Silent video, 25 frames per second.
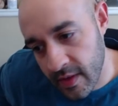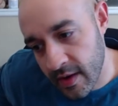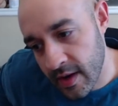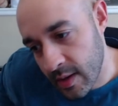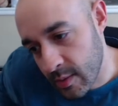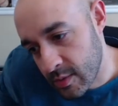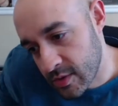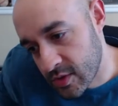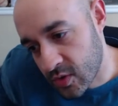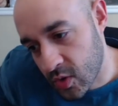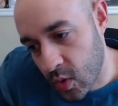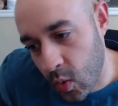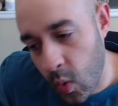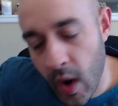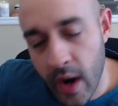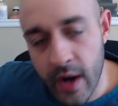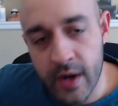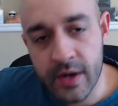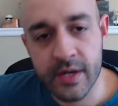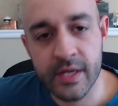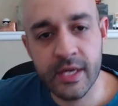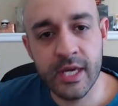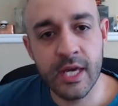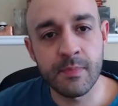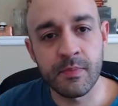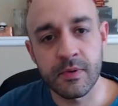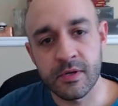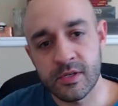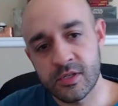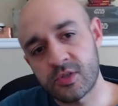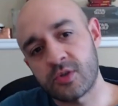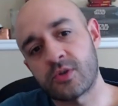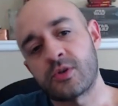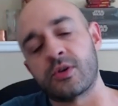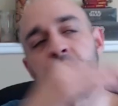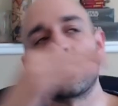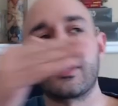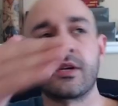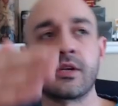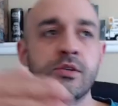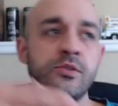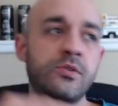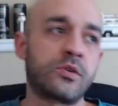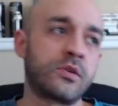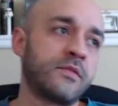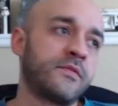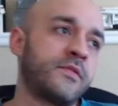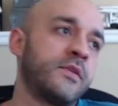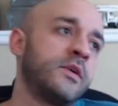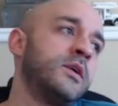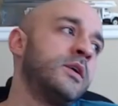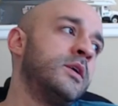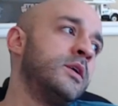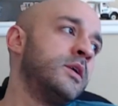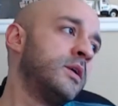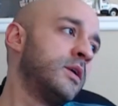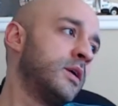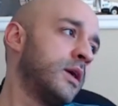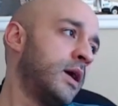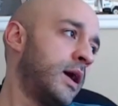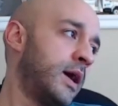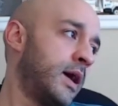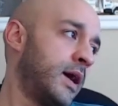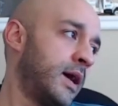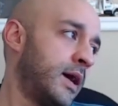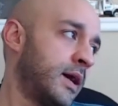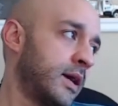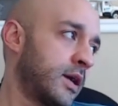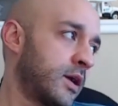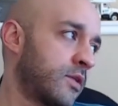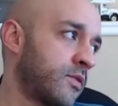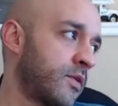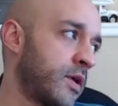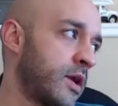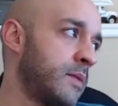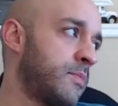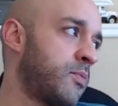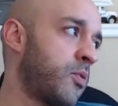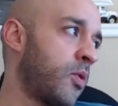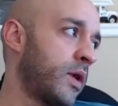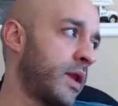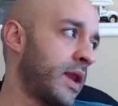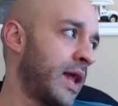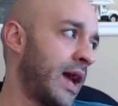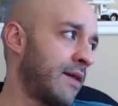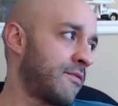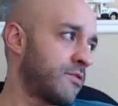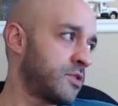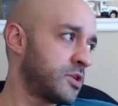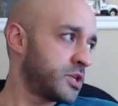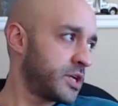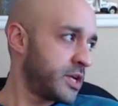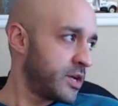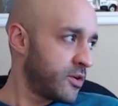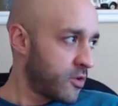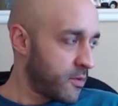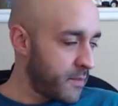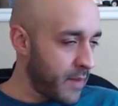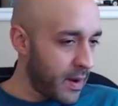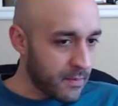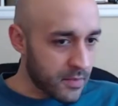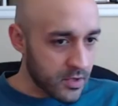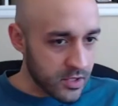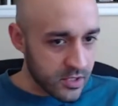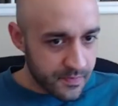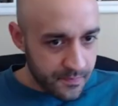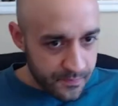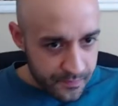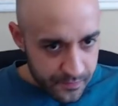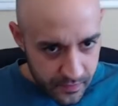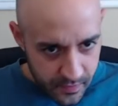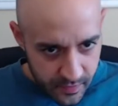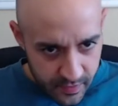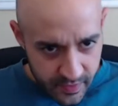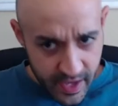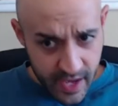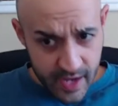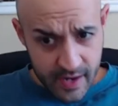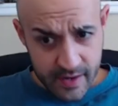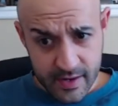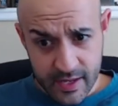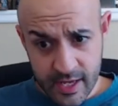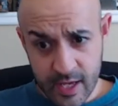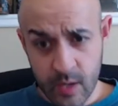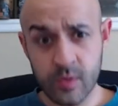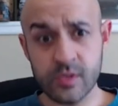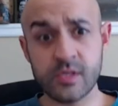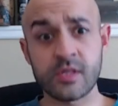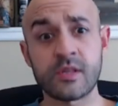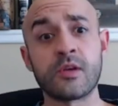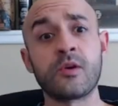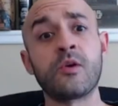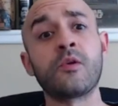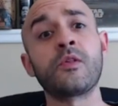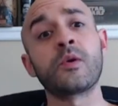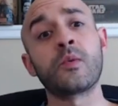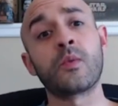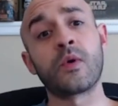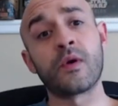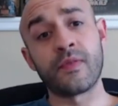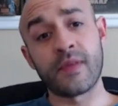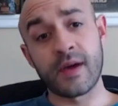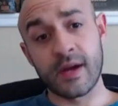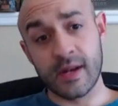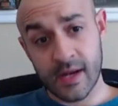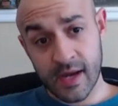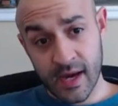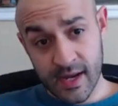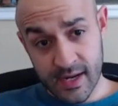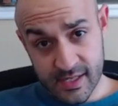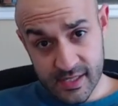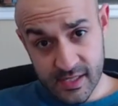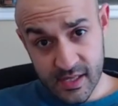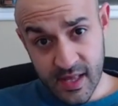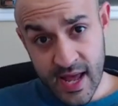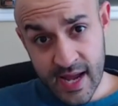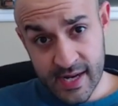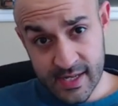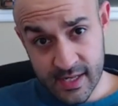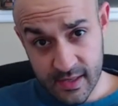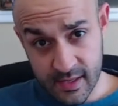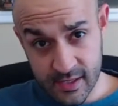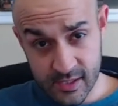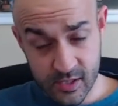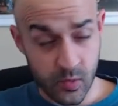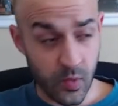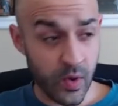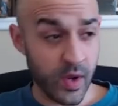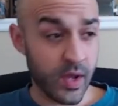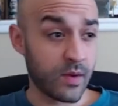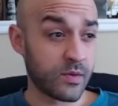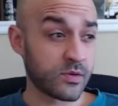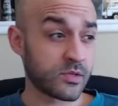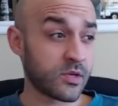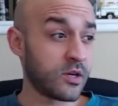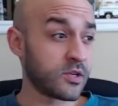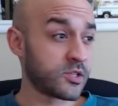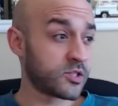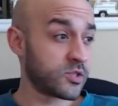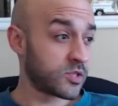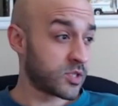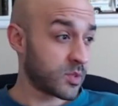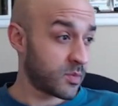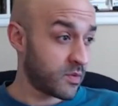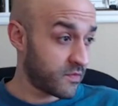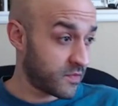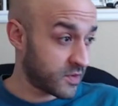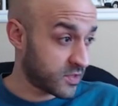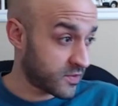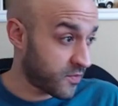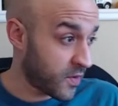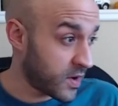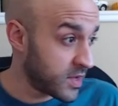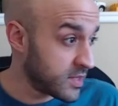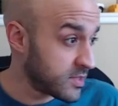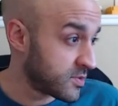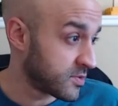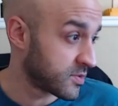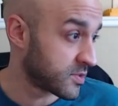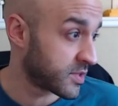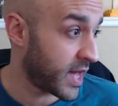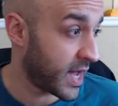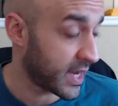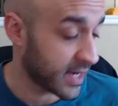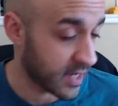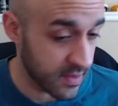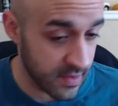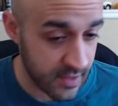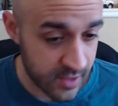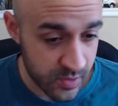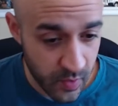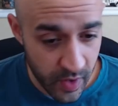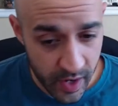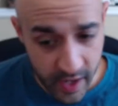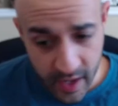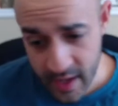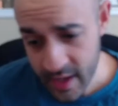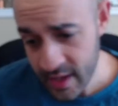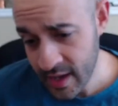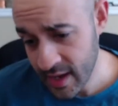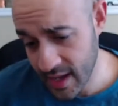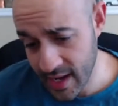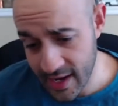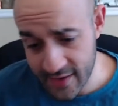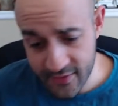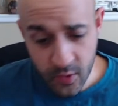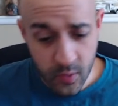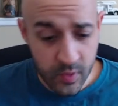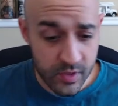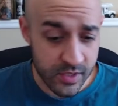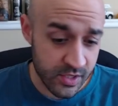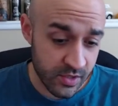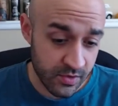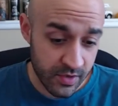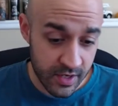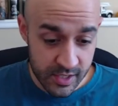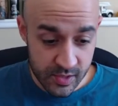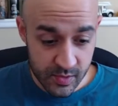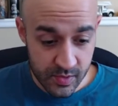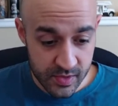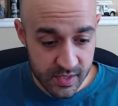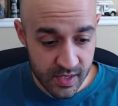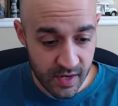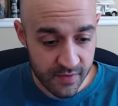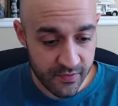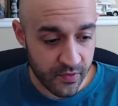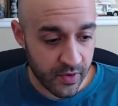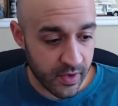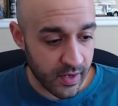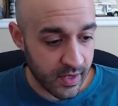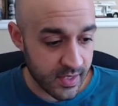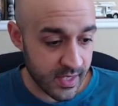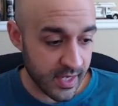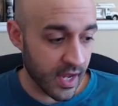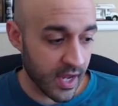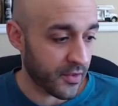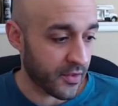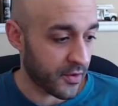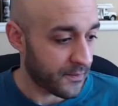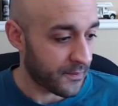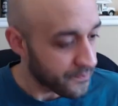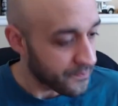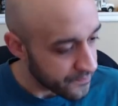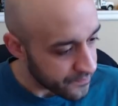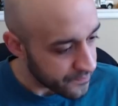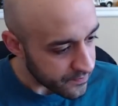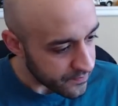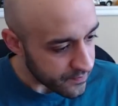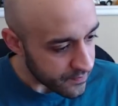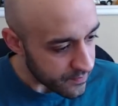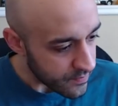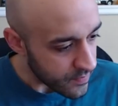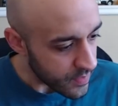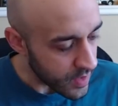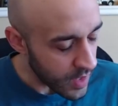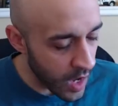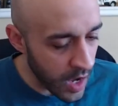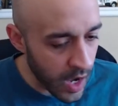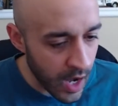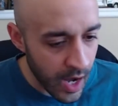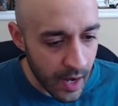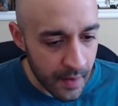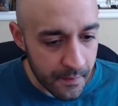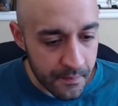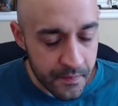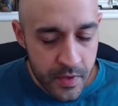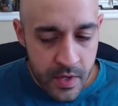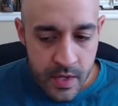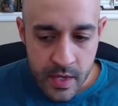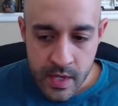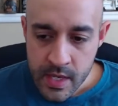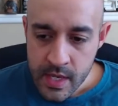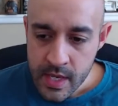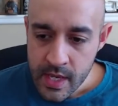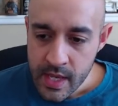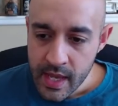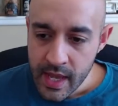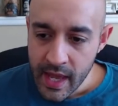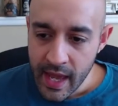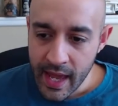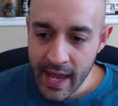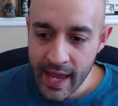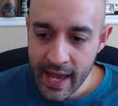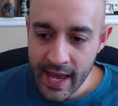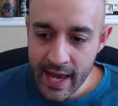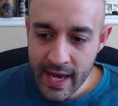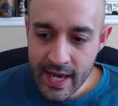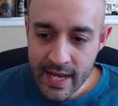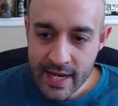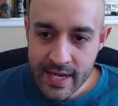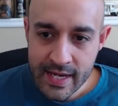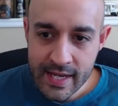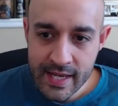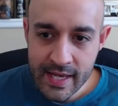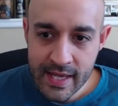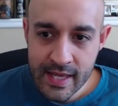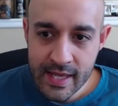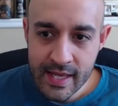he was required to keep a certain sort of grade point average. And he remembers that he wasn't the only one that kind of slacked in this way. It was also some of his friends who slacked in this way, and everyone's grades were suffering together. And